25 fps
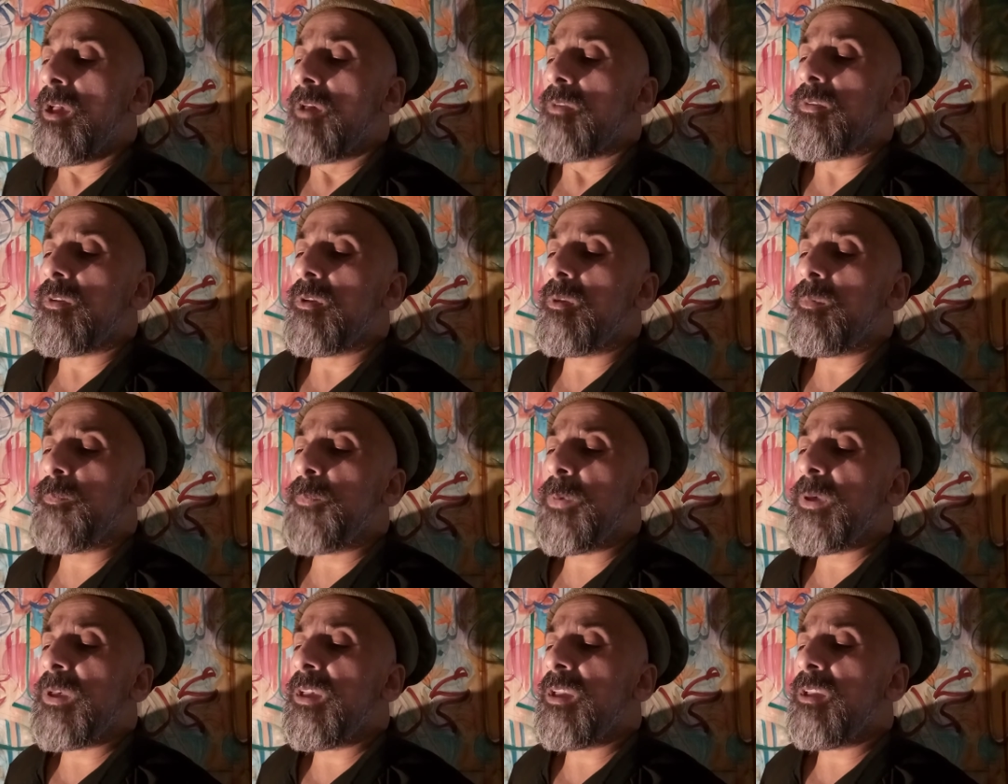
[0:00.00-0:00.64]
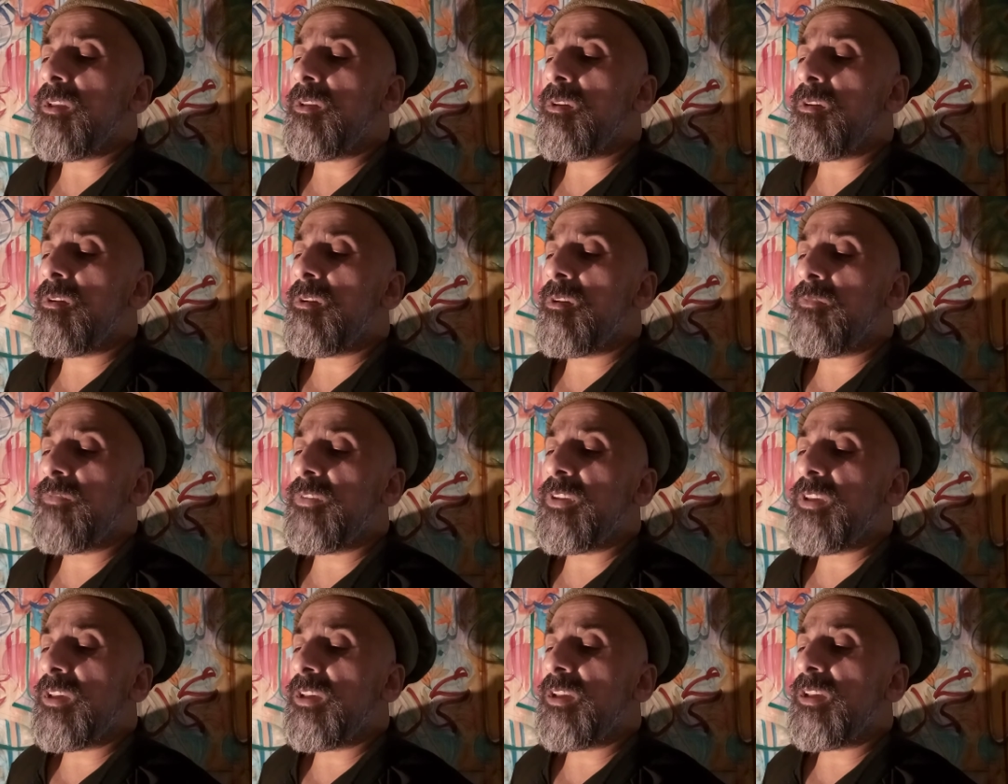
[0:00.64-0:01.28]
The pain
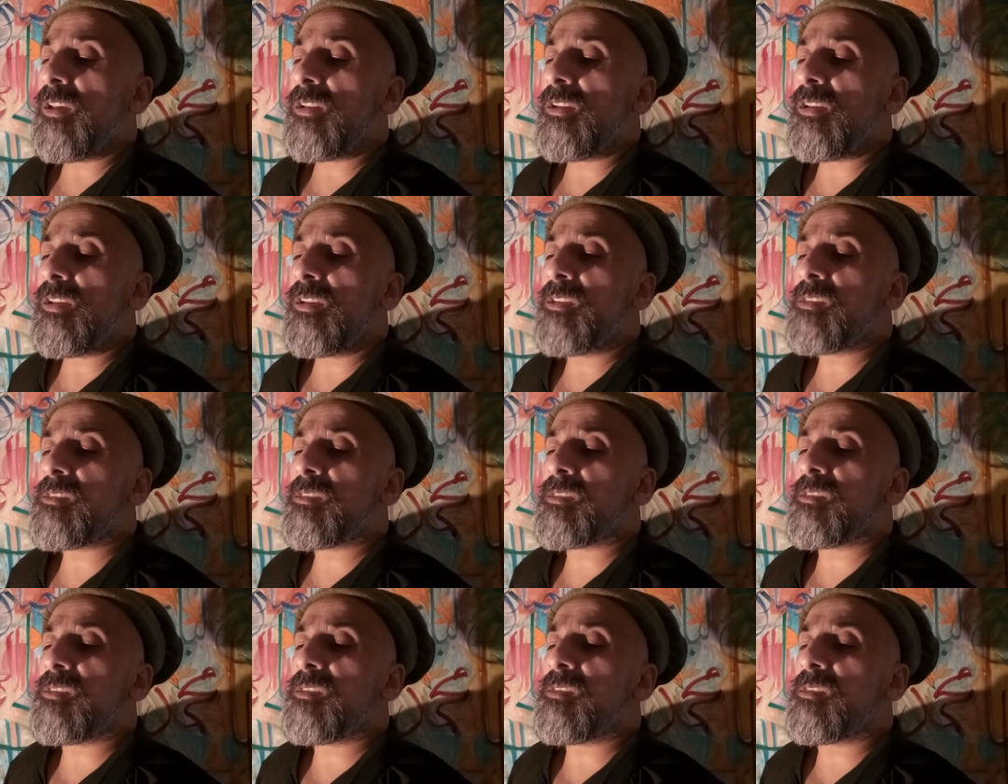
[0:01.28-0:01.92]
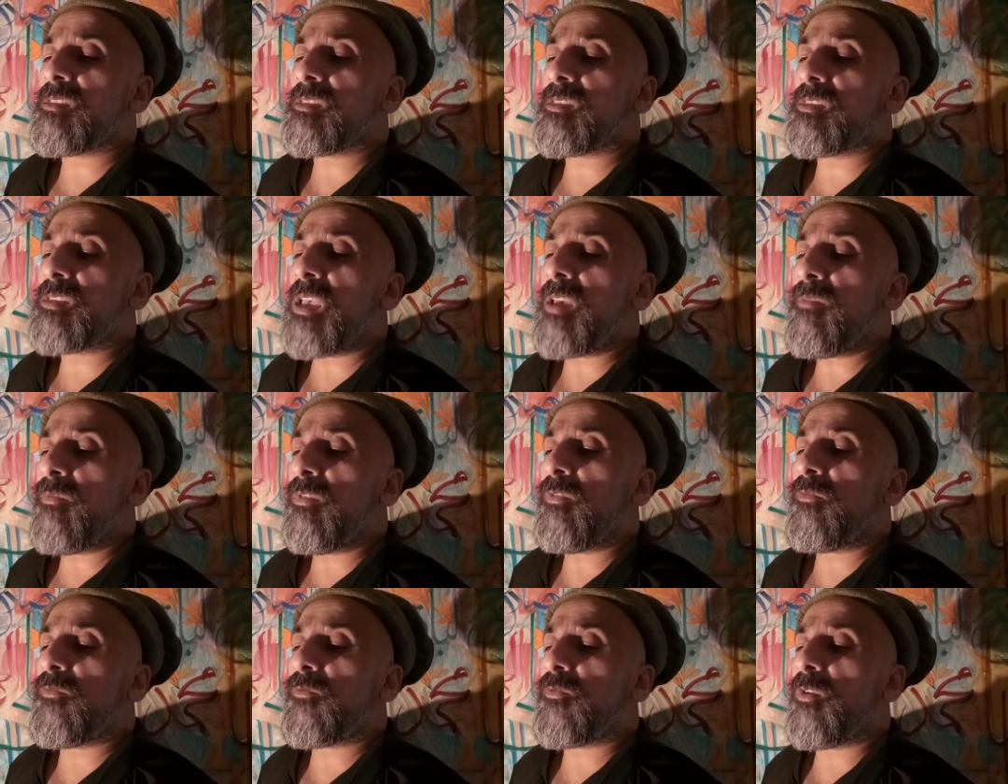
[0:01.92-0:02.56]
of innocence
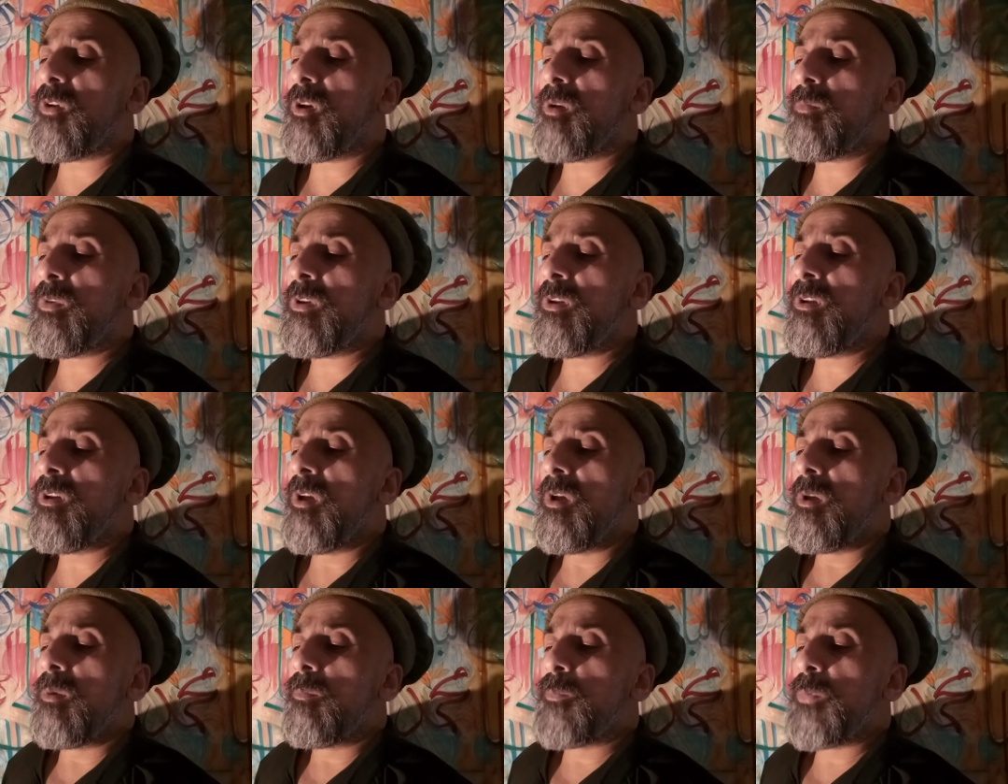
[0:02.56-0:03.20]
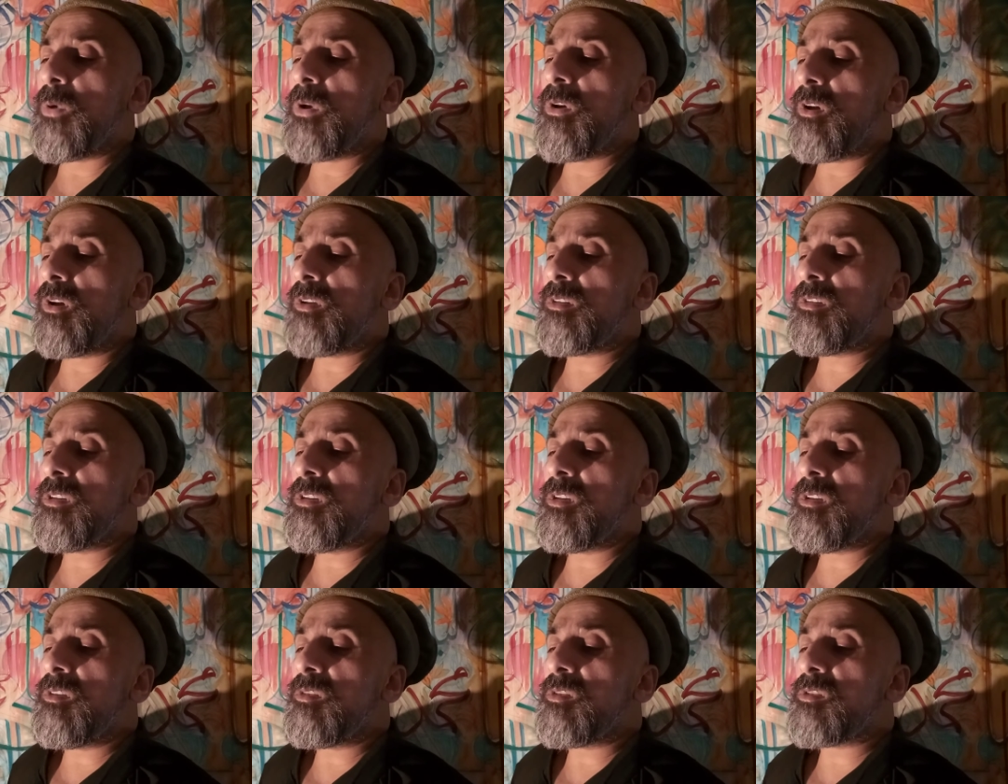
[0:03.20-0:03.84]
severed from a
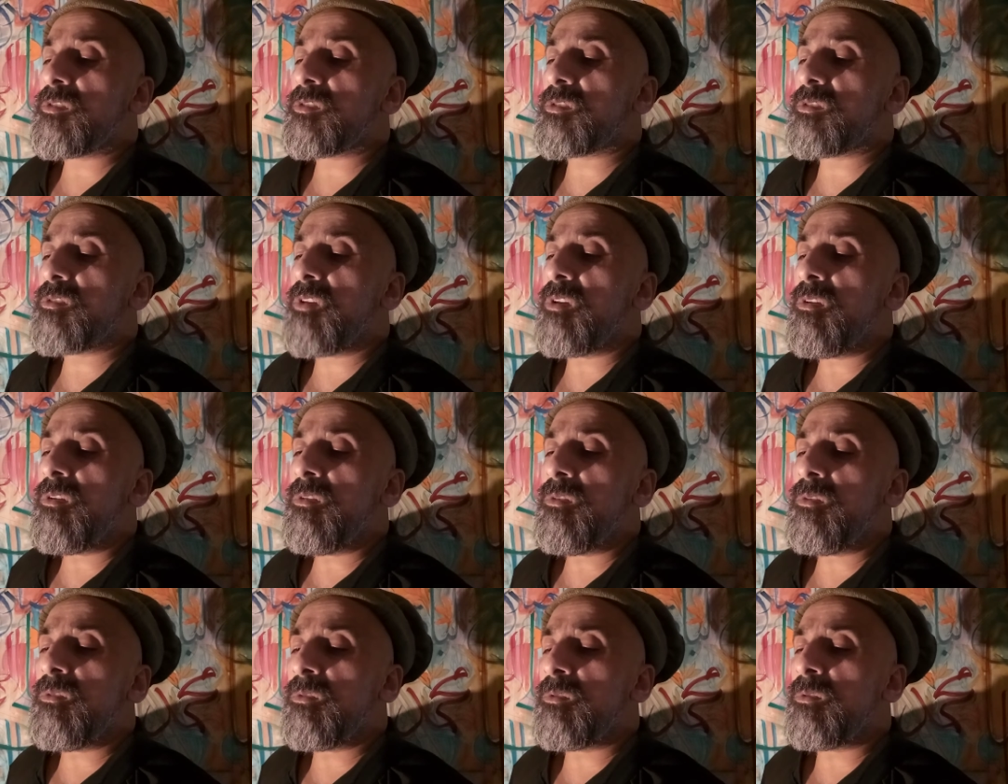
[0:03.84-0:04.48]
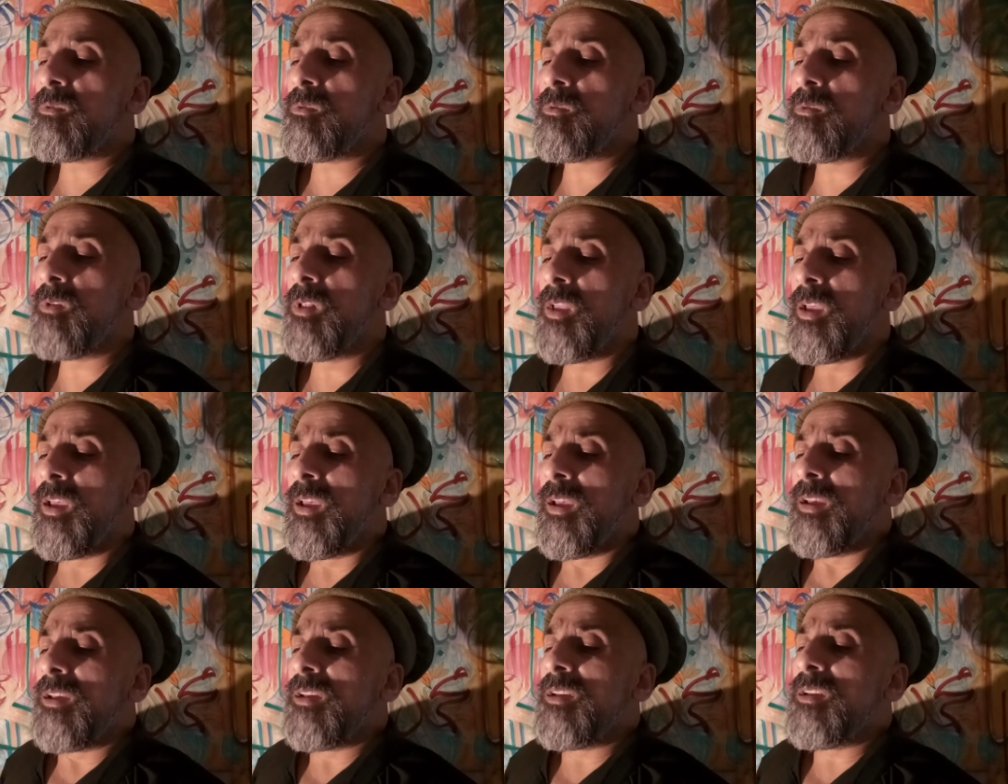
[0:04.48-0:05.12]
body, the soul
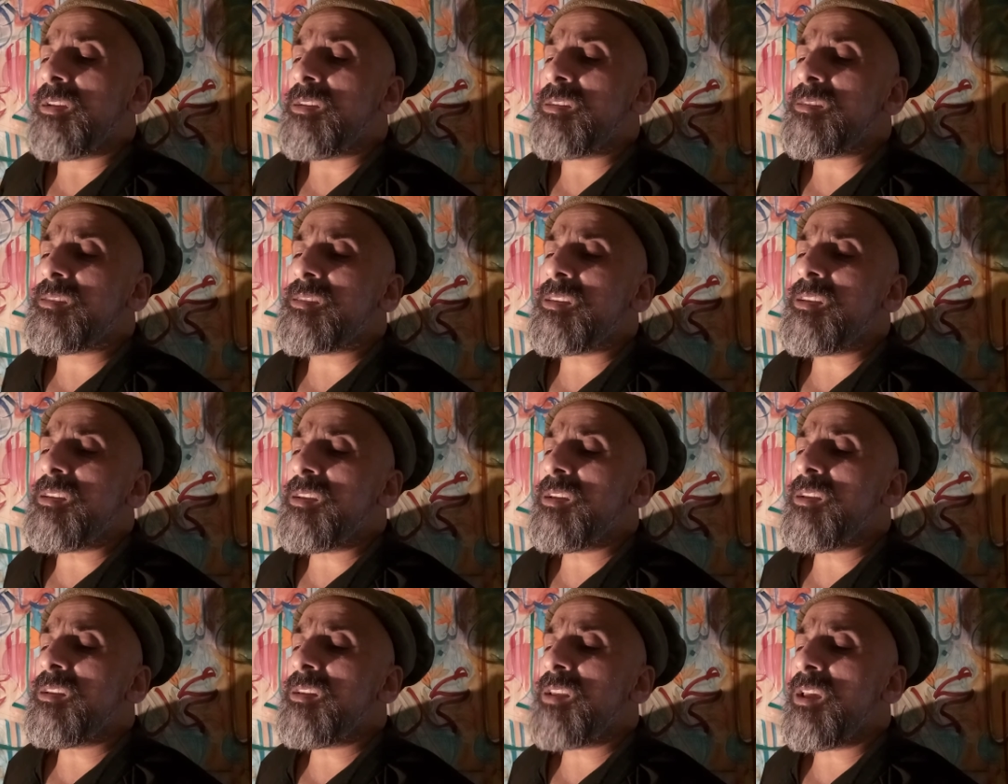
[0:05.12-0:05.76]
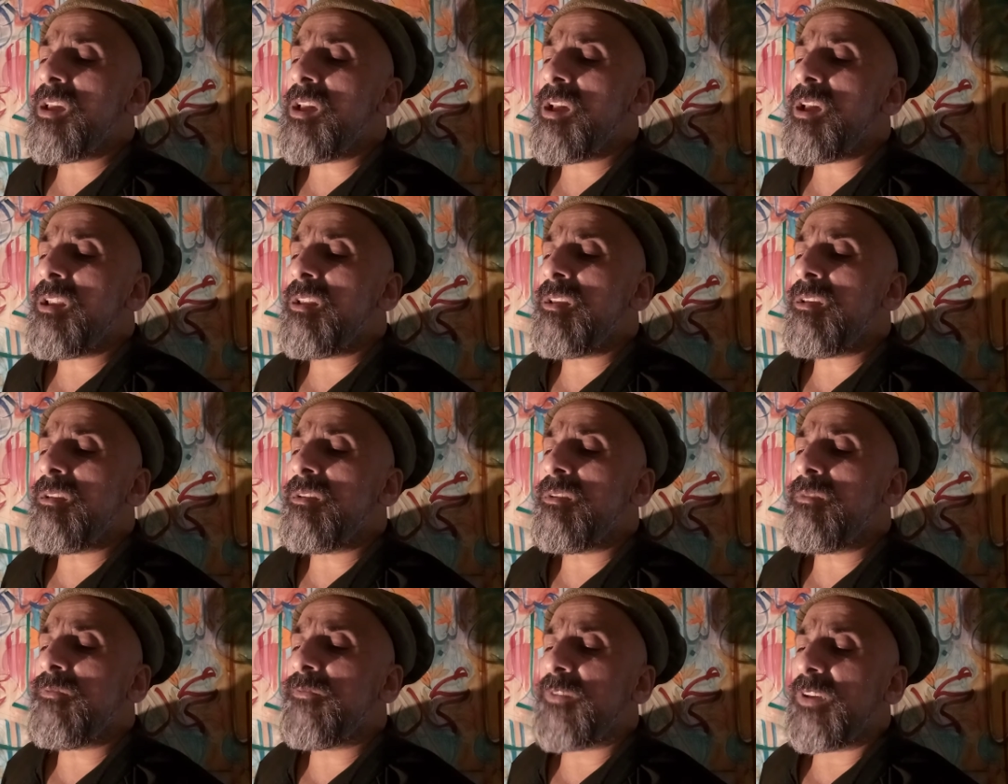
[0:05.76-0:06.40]
is in
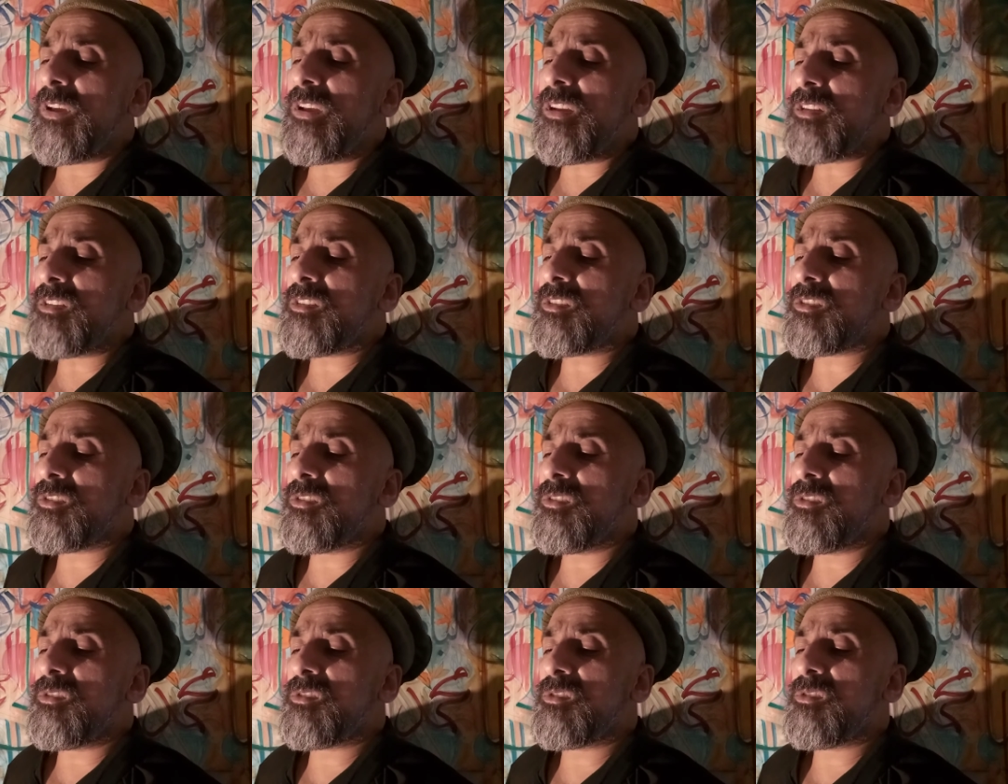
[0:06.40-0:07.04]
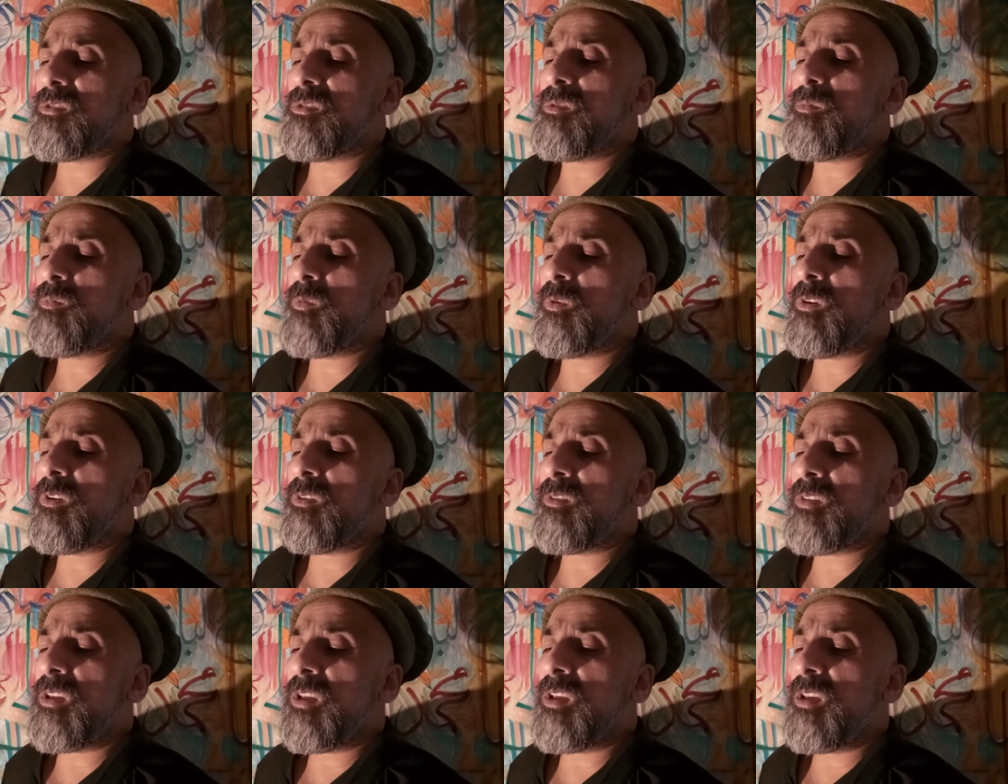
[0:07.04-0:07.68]
elevation
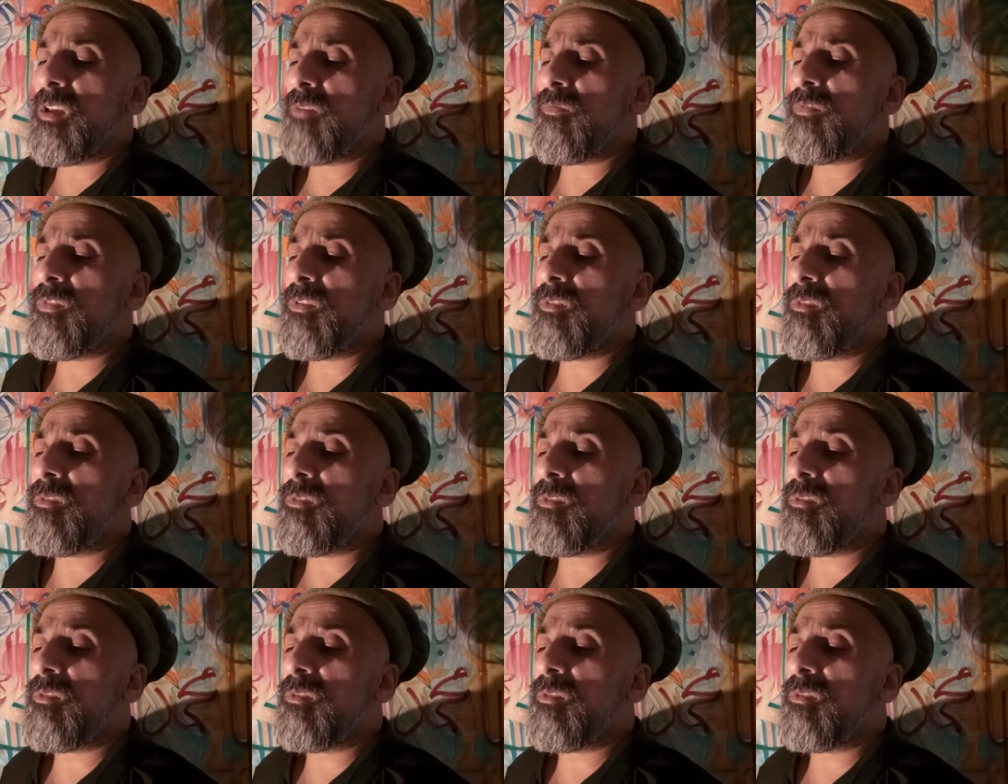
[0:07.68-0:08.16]
toward heaven.